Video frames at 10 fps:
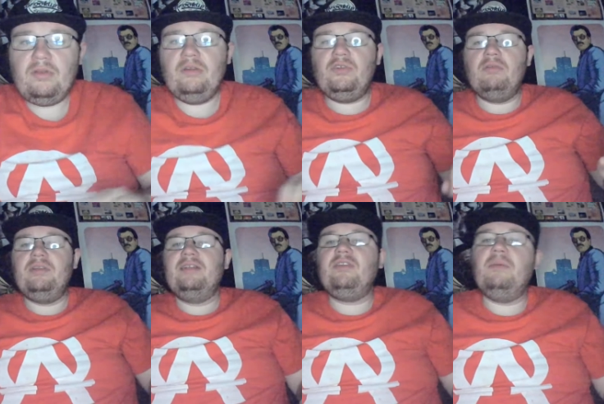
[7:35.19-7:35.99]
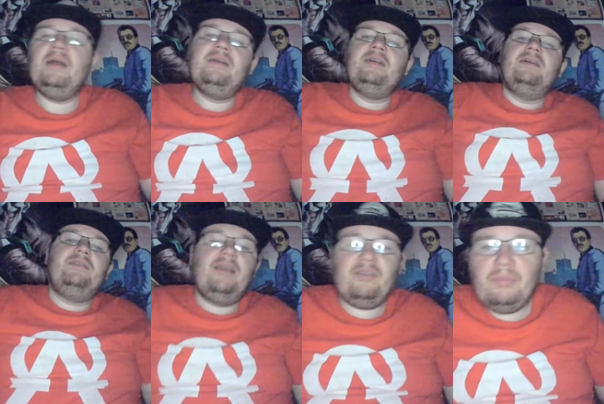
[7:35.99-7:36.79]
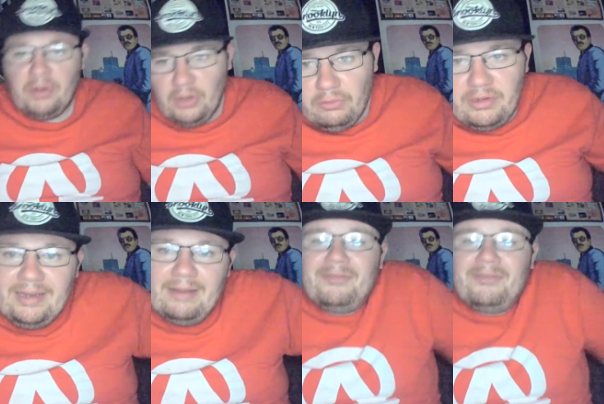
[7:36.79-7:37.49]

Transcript: So next up, Cesar Bononi